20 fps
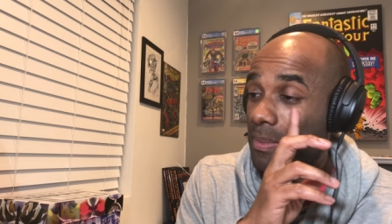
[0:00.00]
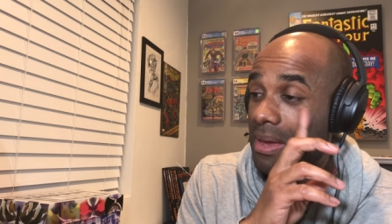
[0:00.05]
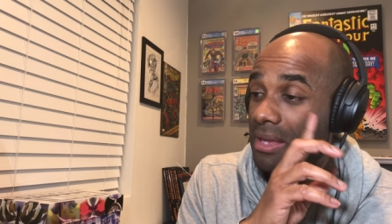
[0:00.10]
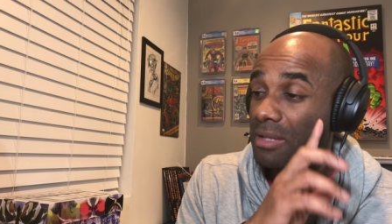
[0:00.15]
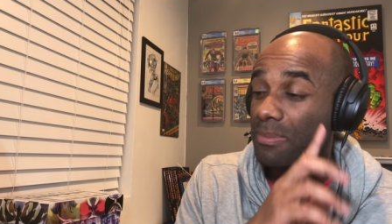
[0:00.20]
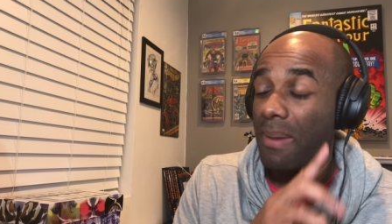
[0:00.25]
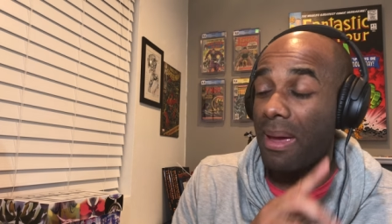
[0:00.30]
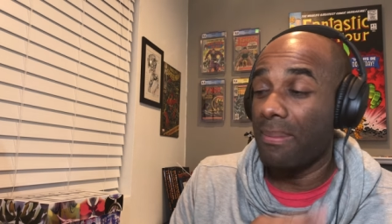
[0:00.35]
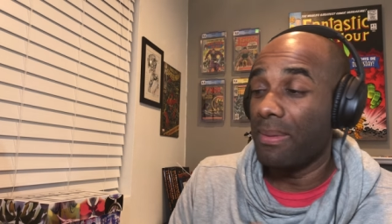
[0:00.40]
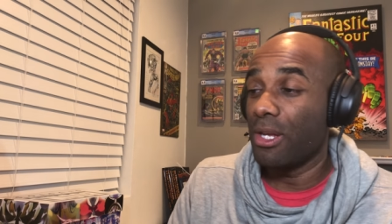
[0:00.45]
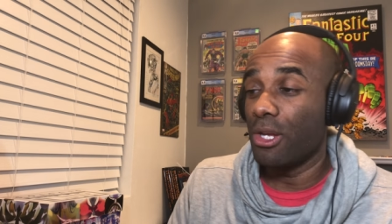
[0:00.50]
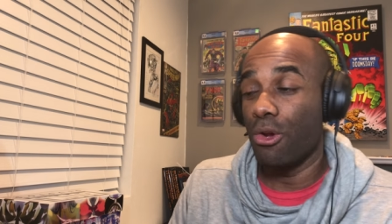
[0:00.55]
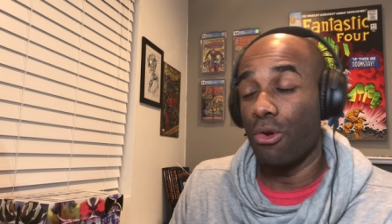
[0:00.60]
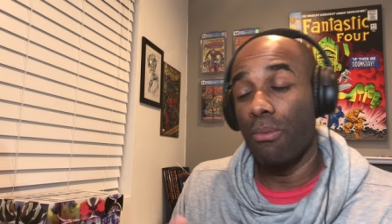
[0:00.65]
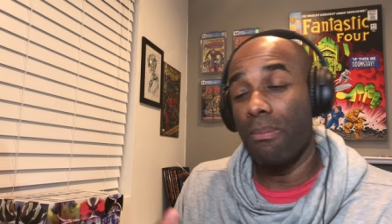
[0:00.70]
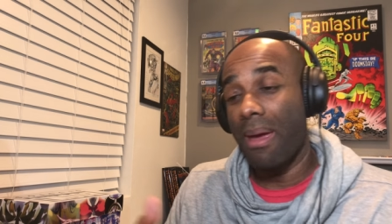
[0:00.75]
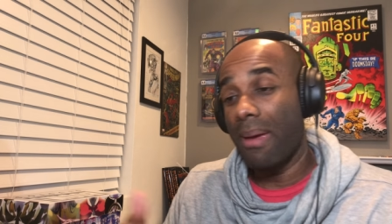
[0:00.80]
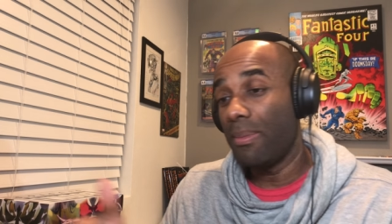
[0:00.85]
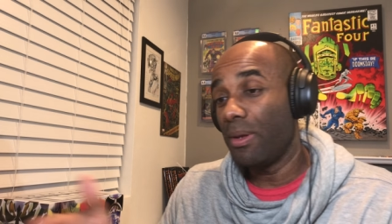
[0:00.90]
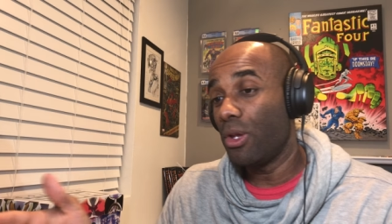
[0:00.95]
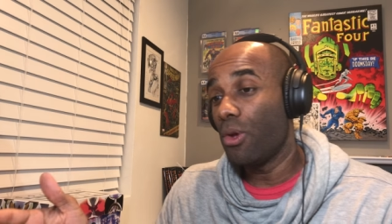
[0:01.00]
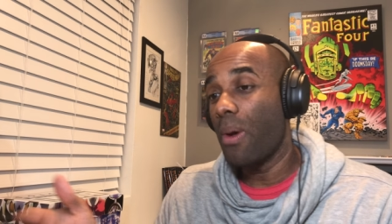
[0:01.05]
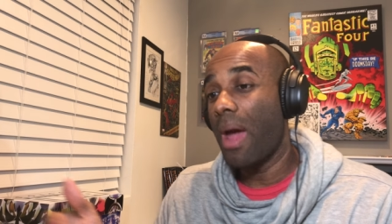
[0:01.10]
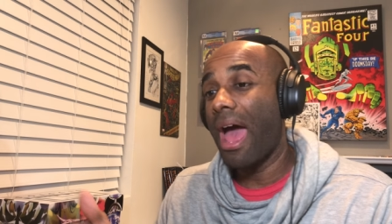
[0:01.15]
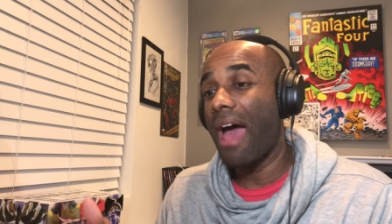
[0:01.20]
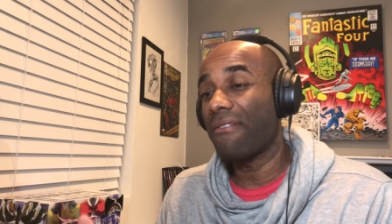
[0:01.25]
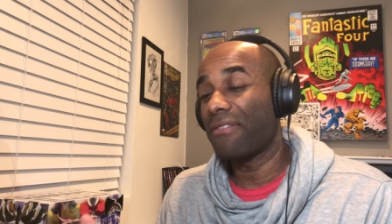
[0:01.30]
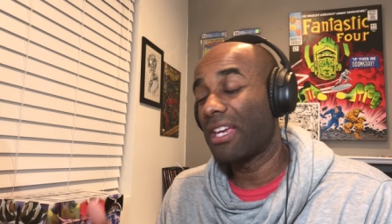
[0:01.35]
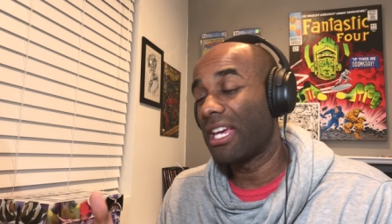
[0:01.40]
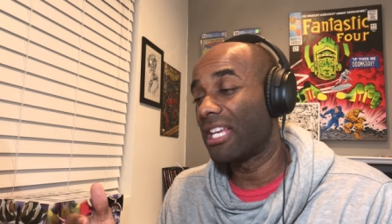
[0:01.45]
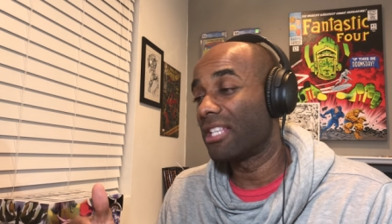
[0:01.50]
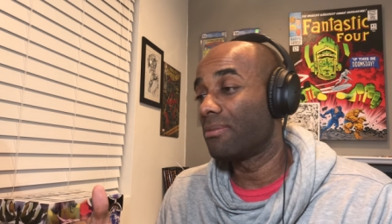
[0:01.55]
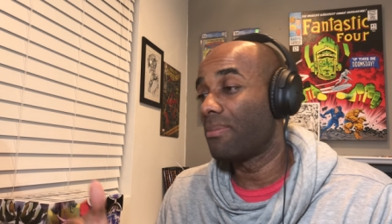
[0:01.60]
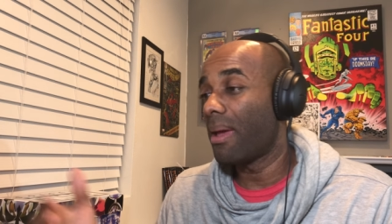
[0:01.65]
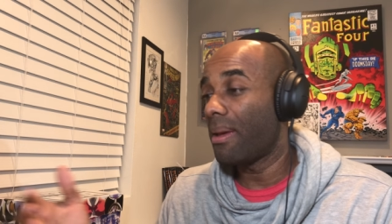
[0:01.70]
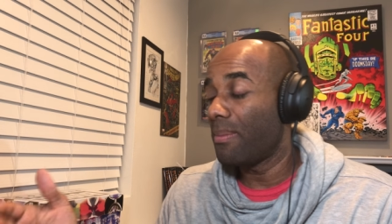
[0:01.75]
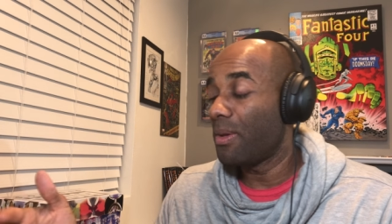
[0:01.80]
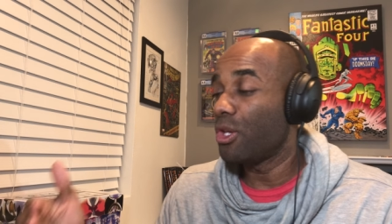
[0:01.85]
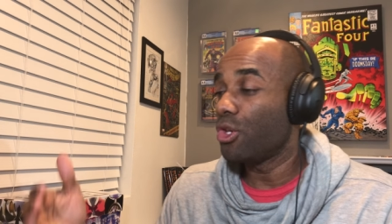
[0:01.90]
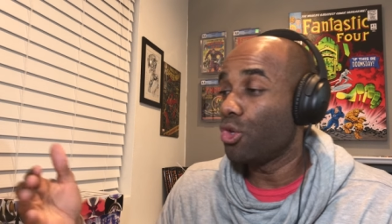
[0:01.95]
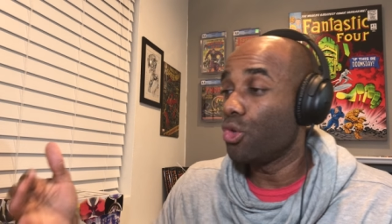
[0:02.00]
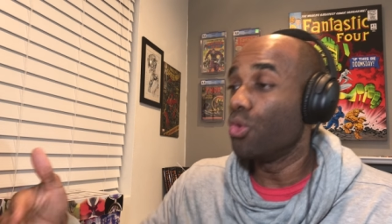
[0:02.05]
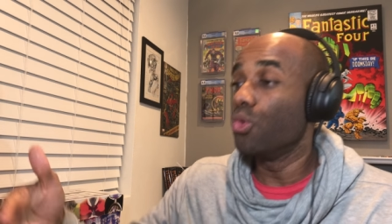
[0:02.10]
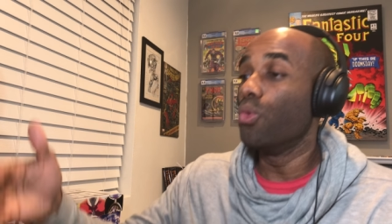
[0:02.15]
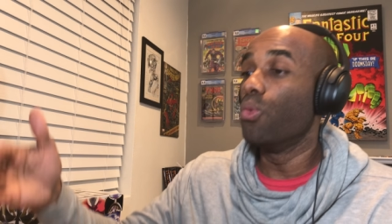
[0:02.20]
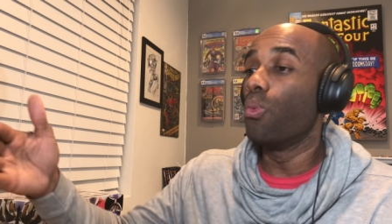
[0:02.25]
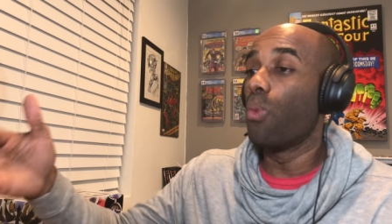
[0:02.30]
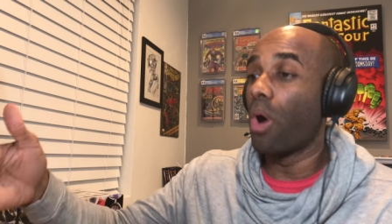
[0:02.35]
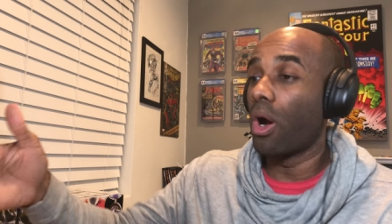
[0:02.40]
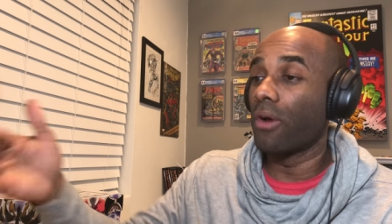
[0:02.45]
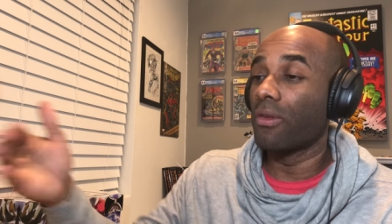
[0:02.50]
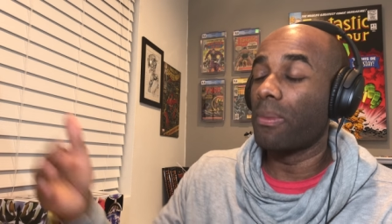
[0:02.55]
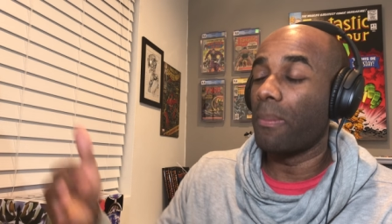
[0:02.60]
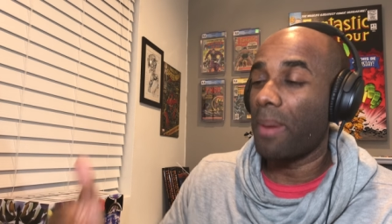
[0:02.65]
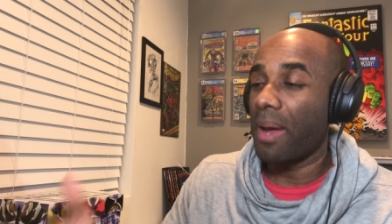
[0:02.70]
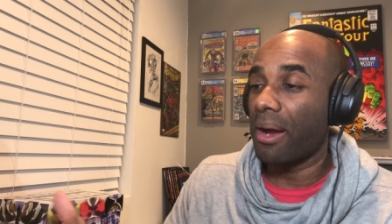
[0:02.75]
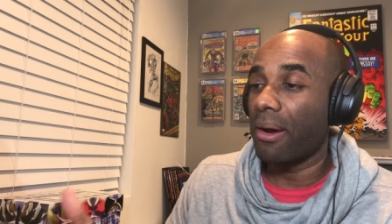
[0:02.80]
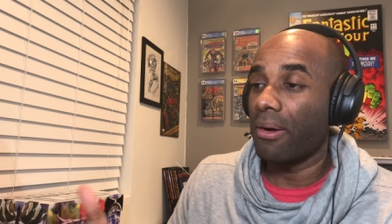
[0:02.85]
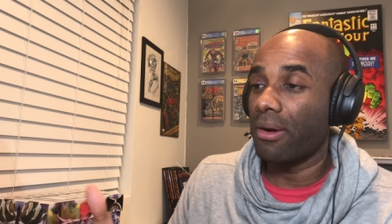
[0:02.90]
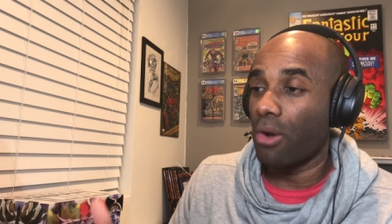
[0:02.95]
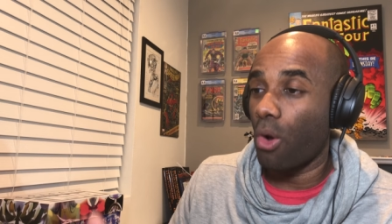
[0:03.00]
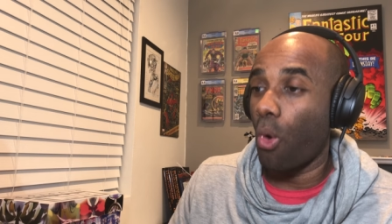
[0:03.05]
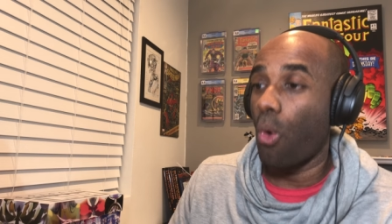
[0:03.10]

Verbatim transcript: it's maybe you maybe you have kids maybe you were the parent